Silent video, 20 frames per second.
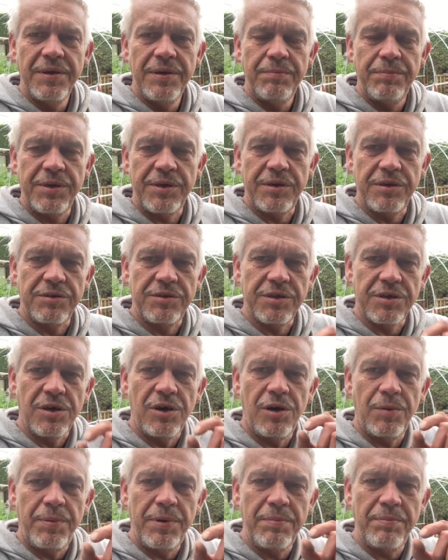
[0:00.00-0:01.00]
because the
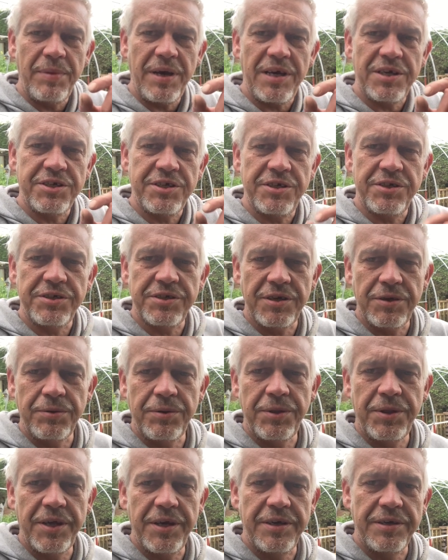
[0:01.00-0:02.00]
copper mesh is so
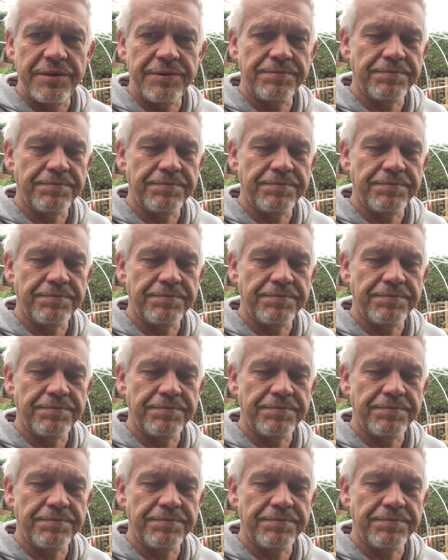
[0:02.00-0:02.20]
thin